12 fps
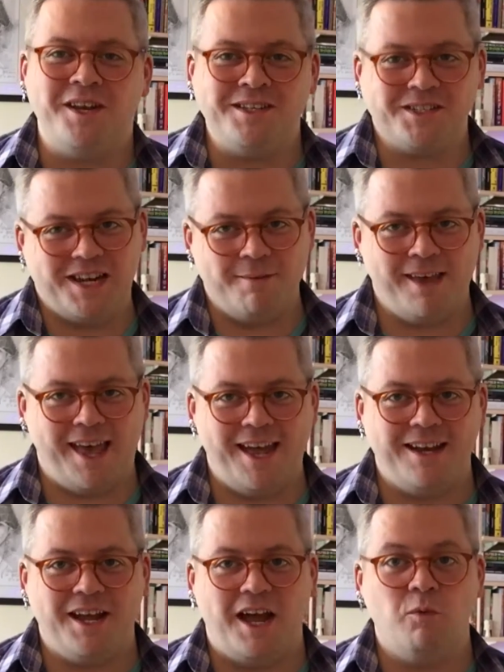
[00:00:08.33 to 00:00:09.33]
it's Graham
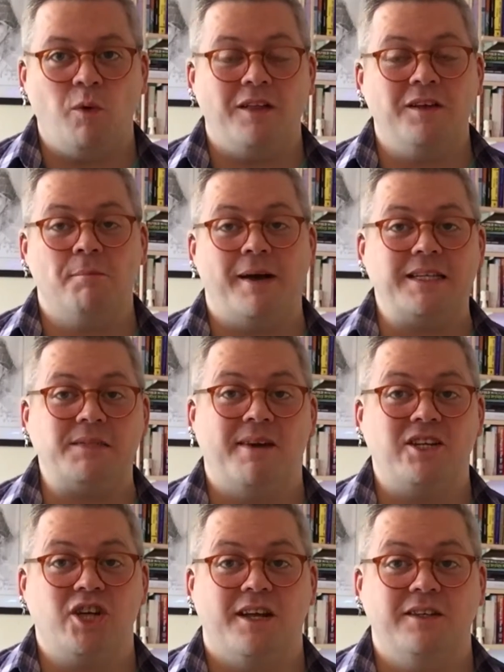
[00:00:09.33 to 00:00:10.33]
again and welcome back to my
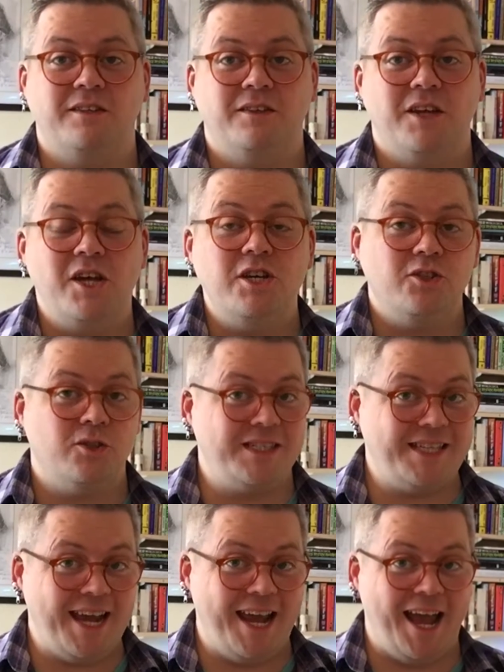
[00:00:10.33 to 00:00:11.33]
channel. So
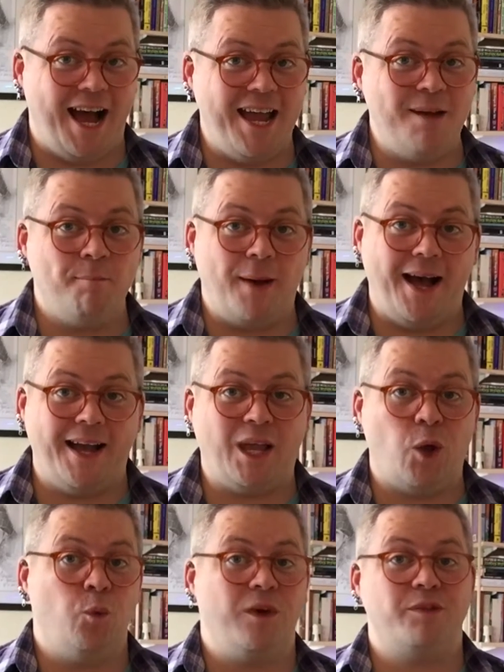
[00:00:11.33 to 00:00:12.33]
today I am back
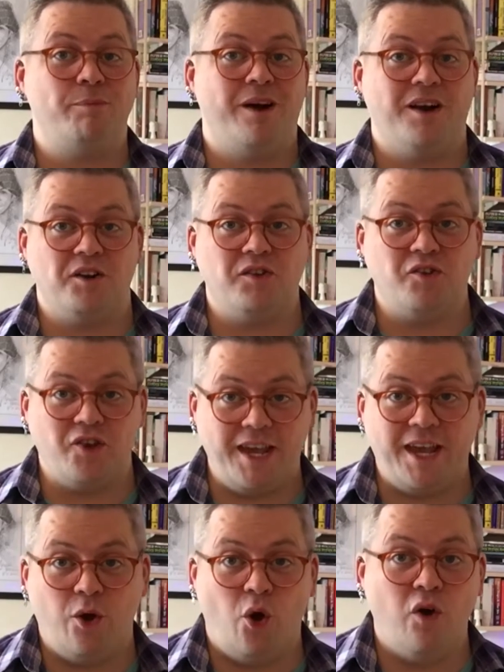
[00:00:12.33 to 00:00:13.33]
with part
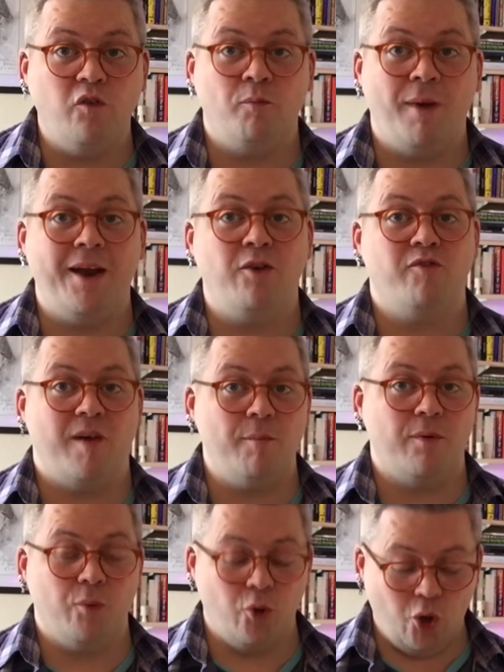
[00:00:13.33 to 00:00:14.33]
3 of my
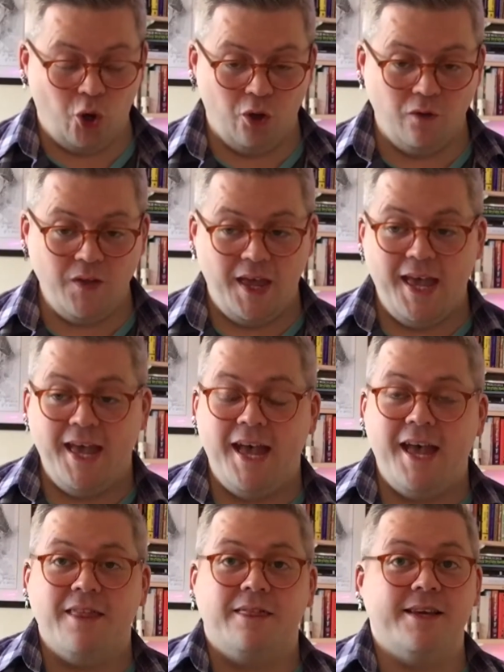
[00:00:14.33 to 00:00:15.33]
November book haul.
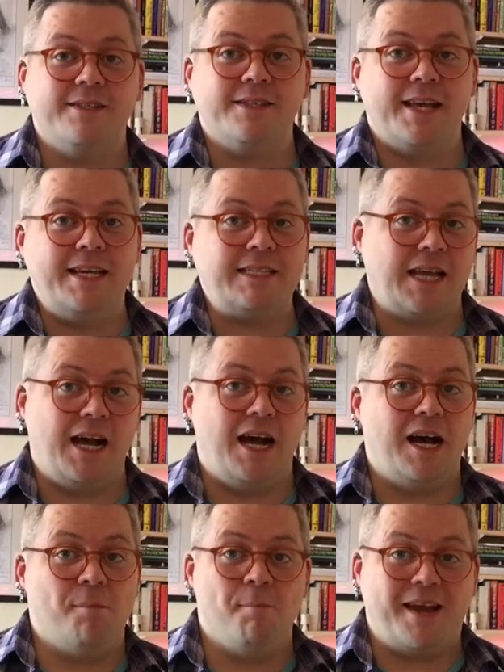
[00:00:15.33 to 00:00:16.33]
This is
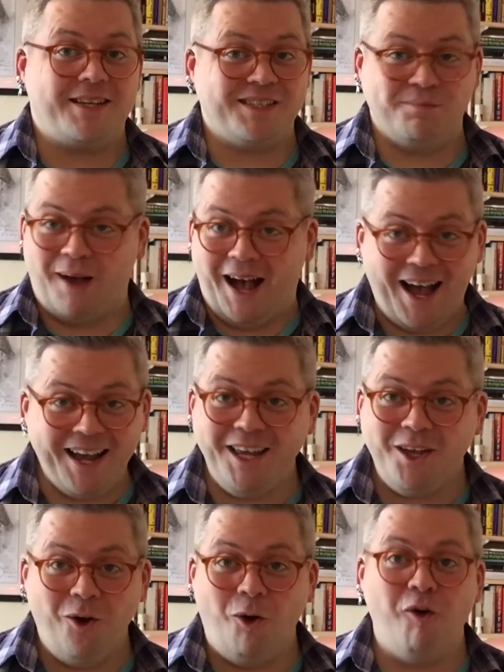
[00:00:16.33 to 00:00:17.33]
a mixed
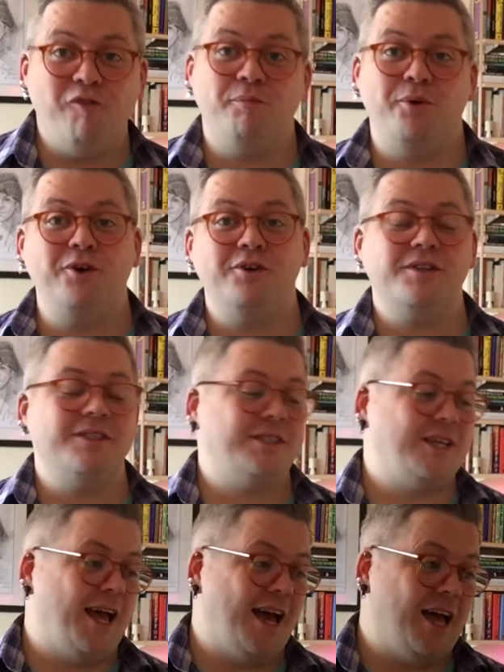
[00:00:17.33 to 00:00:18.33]
bag of
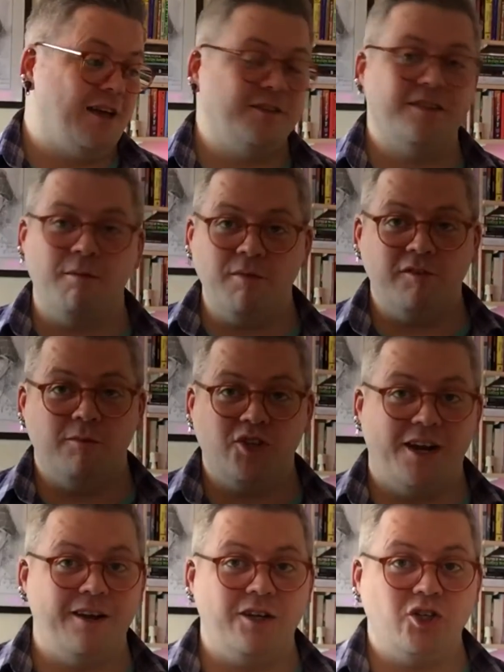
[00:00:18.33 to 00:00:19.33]
books. Some are from
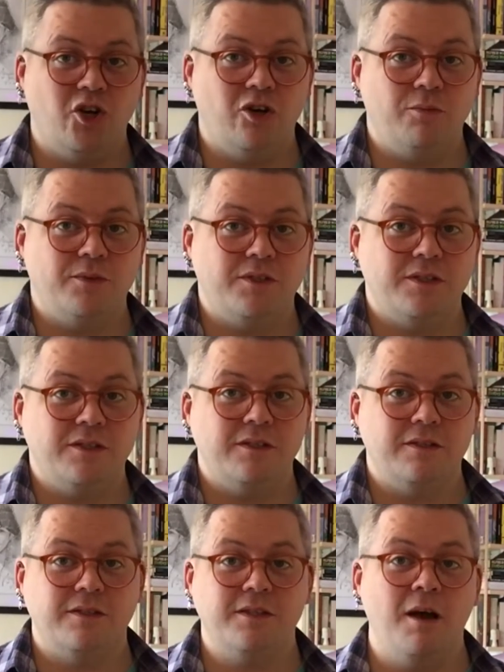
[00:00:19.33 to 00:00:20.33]
charity shops,
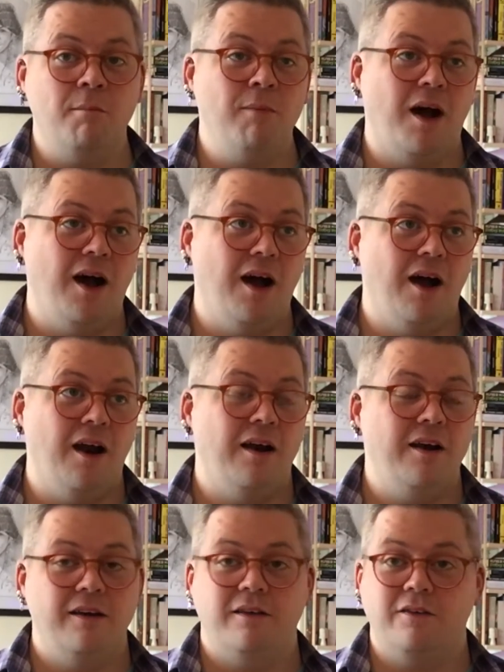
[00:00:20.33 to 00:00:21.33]
some
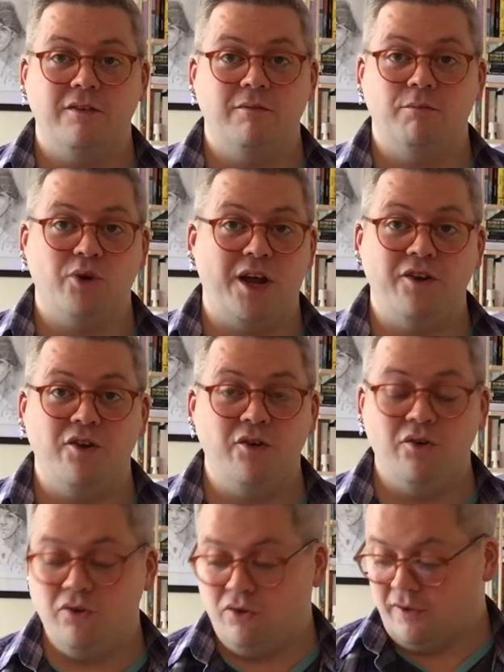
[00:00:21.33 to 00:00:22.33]
are brand
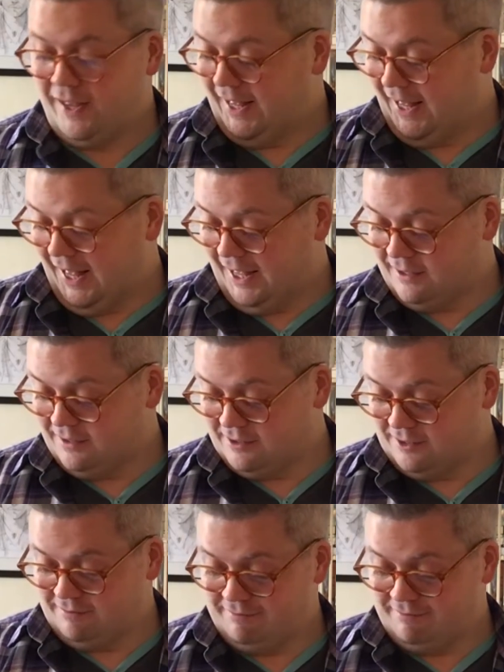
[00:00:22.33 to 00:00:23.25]
new, and